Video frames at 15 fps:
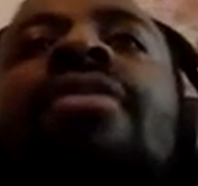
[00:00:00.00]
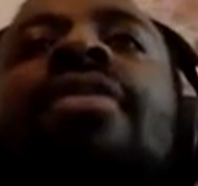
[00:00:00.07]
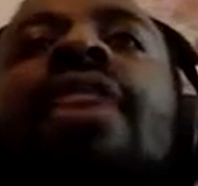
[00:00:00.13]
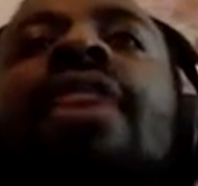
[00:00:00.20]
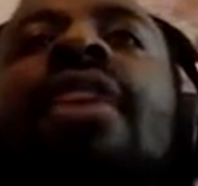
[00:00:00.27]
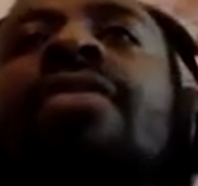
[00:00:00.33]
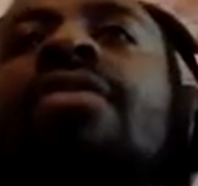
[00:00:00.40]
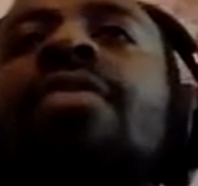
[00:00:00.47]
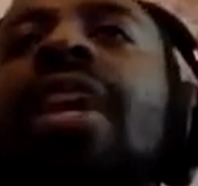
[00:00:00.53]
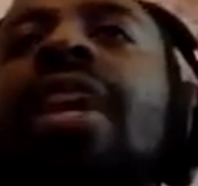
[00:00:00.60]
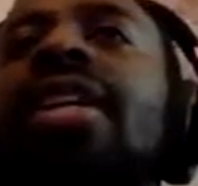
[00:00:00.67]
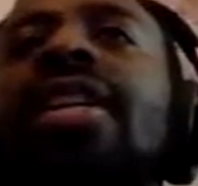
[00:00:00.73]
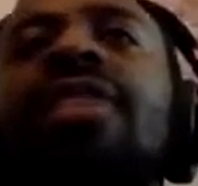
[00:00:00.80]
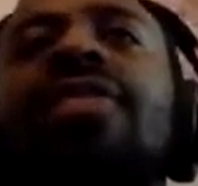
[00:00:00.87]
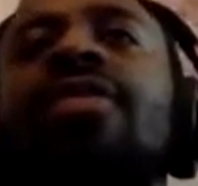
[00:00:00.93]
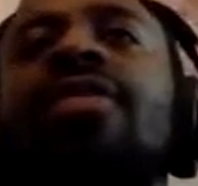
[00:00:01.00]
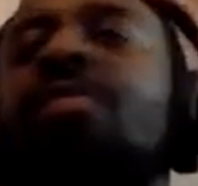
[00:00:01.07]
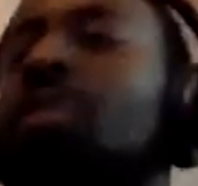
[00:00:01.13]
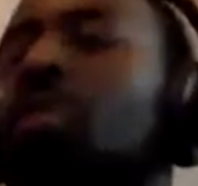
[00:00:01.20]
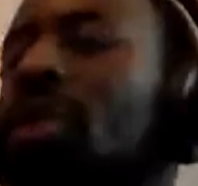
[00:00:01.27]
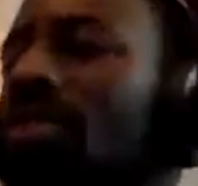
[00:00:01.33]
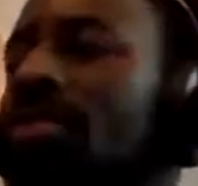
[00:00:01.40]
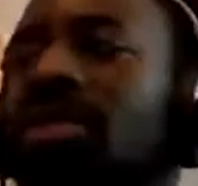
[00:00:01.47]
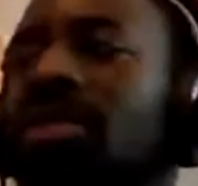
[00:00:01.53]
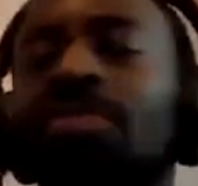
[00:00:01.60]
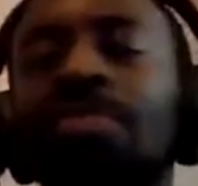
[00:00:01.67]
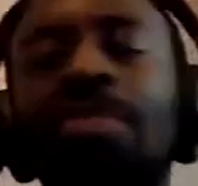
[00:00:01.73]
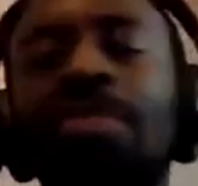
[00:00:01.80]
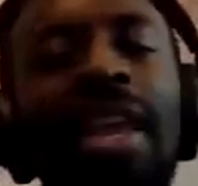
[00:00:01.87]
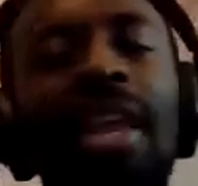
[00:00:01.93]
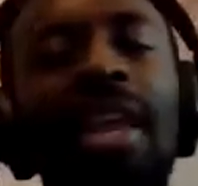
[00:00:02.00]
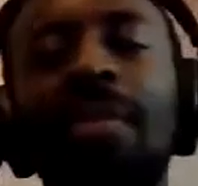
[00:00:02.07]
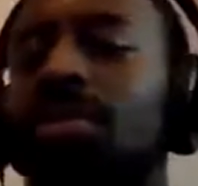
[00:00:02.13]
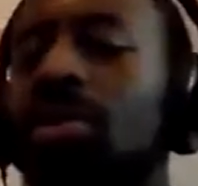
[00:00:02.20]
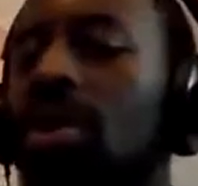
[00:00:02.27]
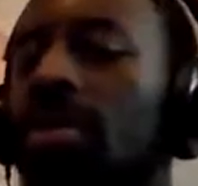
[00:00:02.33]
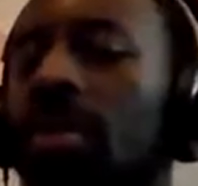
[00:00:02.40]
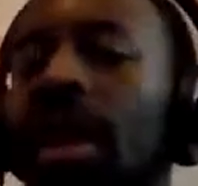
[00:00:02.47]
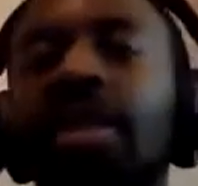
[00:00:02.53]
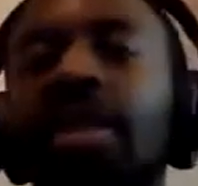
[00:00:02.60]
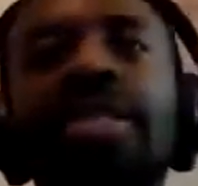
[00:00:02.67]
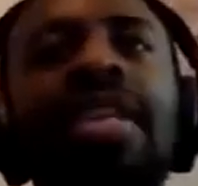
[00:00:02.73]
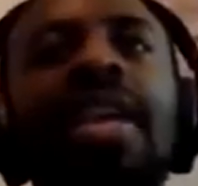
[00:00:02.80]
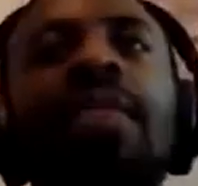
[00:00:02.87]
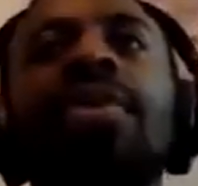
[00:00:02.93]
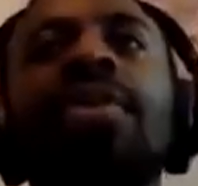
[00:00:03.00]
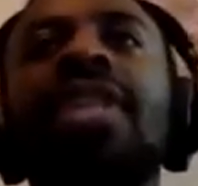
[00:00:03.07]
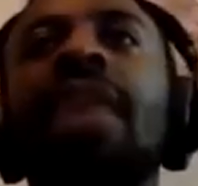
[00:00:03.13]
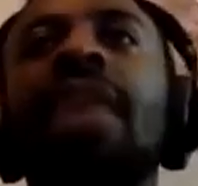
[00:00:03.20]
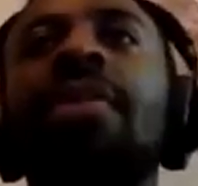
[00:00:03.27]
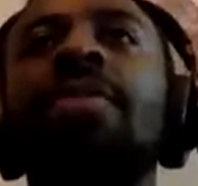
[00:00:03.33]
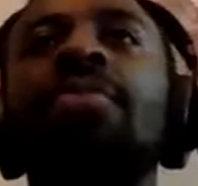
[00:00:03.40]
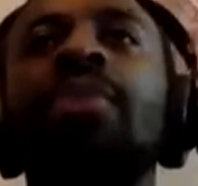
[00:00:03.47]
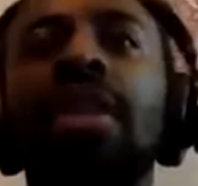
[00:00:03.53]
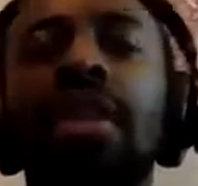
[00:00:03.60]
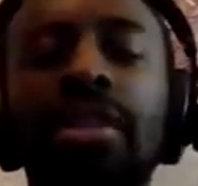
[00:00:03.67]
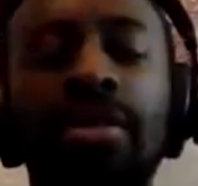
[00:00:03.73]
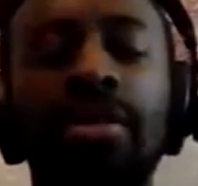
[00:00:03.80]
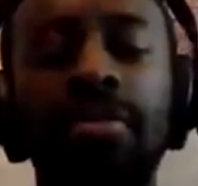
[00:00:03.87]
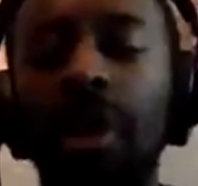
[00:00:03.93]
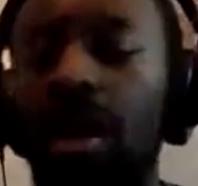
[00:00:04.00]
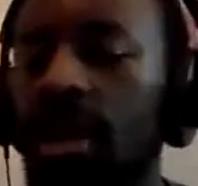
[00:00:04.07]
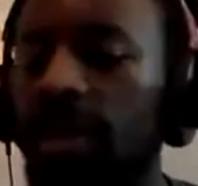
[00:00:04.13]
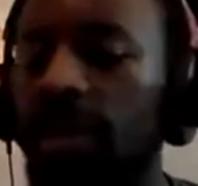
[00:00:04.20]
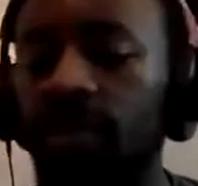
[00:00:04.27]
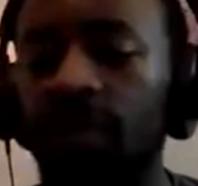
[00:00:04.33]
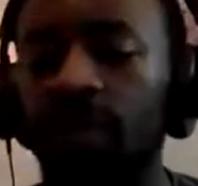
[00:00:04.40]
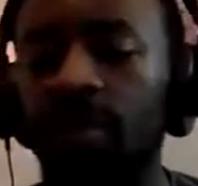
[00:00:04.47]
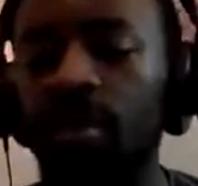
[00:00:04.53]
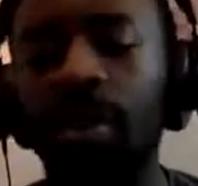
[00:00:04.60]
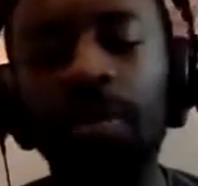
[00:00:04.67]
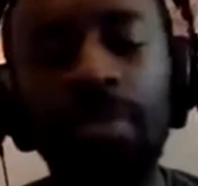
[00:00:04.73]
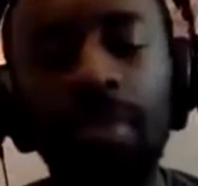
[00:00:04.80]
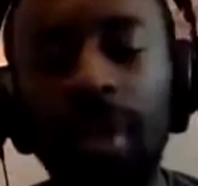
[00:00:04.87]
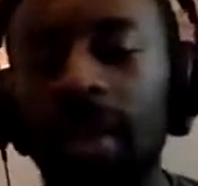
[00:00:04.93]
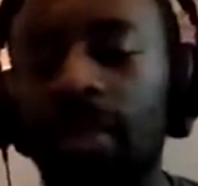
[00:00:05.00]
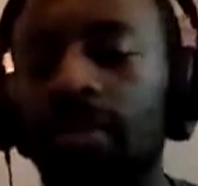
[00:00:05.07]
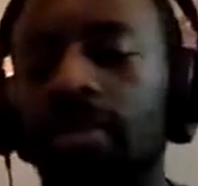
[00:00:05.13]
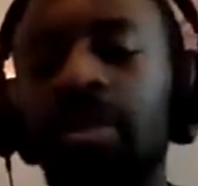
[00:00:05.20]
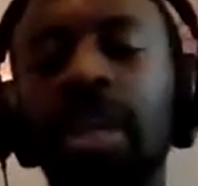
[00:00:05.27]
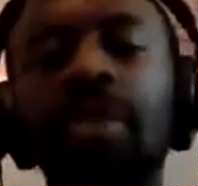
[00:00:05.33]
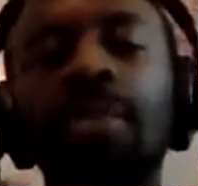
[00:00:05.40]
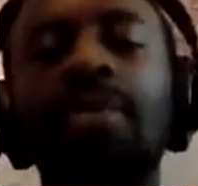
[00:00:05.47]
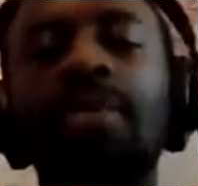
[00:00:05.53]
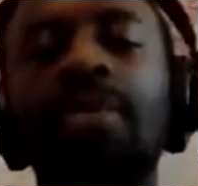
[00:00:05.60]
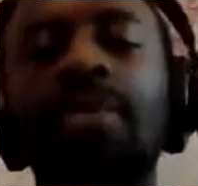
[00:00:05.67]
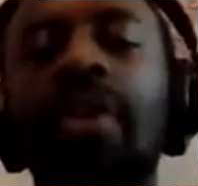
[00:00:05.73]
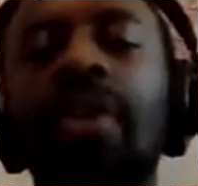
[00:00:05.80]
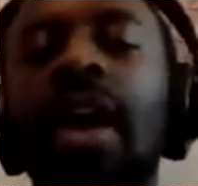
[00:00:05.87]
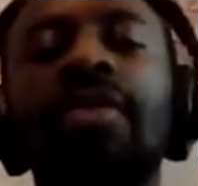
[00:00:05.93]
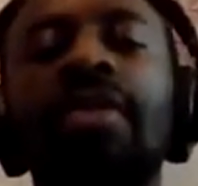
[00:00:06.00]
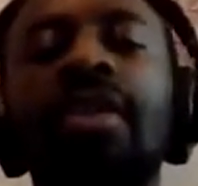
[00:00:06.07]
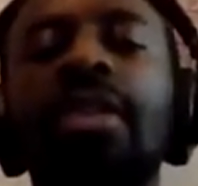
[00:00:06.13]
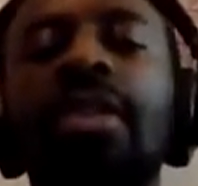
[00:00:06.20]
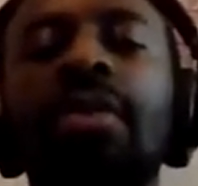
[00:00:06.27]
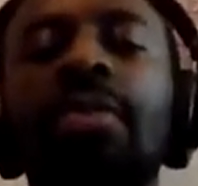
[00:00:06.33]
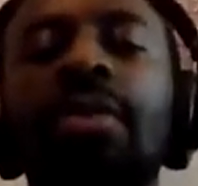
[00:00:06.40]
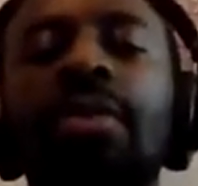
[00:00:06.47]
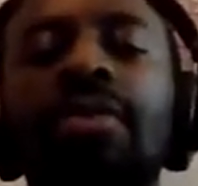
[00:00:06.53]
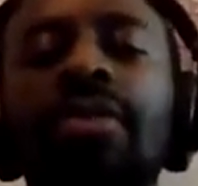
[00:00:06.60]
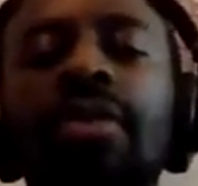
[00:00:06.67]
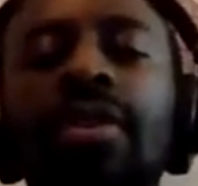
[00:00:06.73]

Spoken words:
I feel like if you've bought him, just play him up top. I understand what Tammy brings, but if you've bought him, play him. Same with Private. Same with...